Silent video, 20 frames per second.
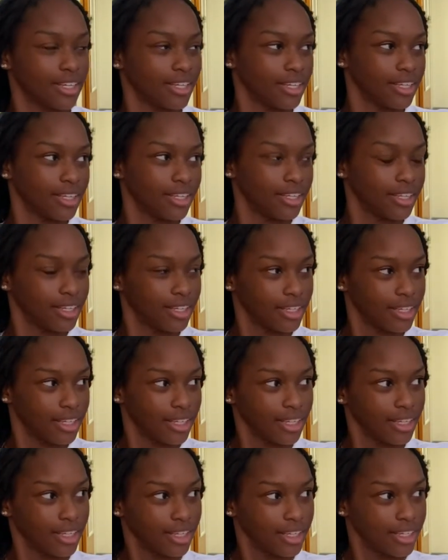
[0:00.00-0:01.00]

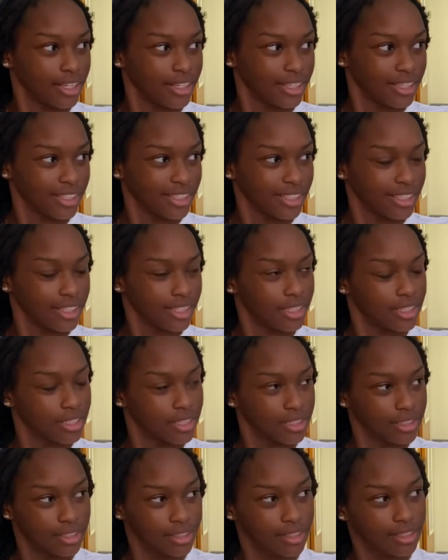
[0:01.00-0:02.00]

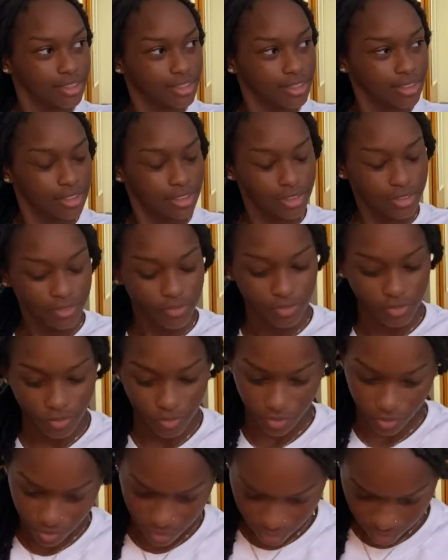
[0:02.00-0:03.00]

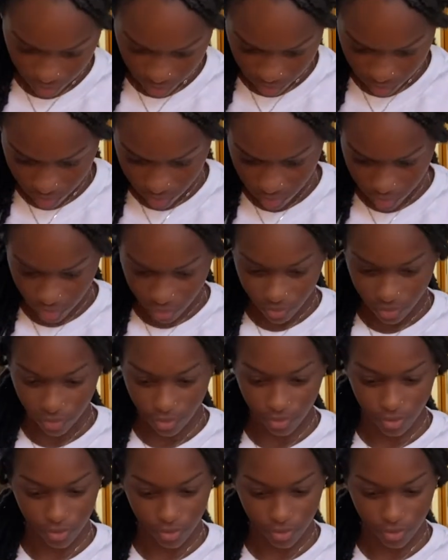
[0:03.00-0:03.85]
[no speech]